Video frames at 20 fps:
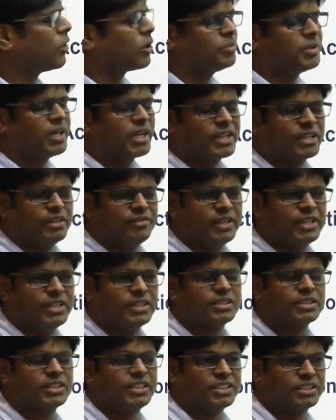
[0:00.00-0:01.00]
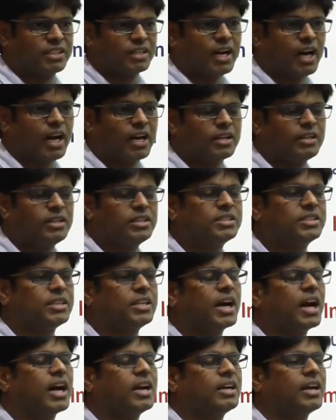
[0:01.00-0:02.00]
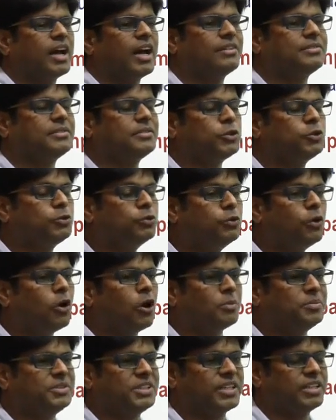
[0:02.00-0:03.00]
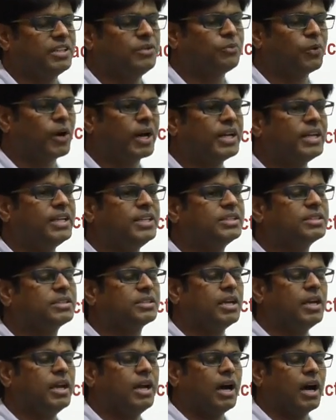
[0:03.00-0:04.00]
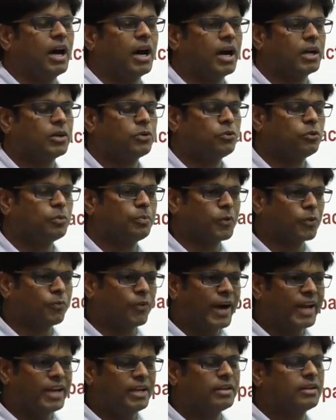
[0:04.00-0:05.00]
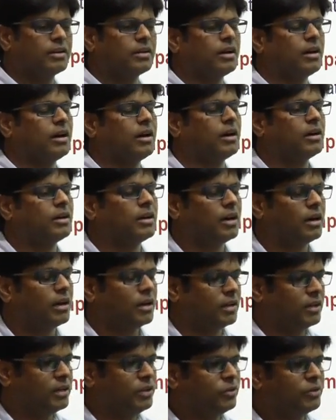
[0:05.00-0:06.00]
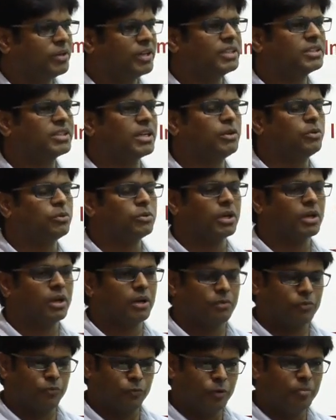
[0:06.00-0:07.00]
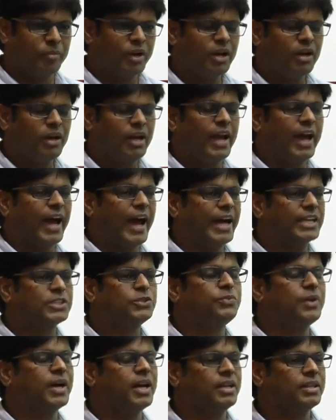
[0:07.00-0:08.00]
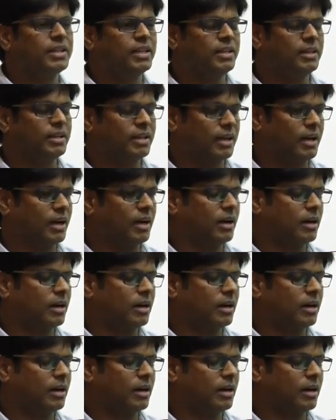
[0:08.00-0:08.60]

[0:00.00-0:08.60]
one of the activities, kitchen garden. Kitchen garden have 2 objectives. One is to provide nutrition to the woman, as well the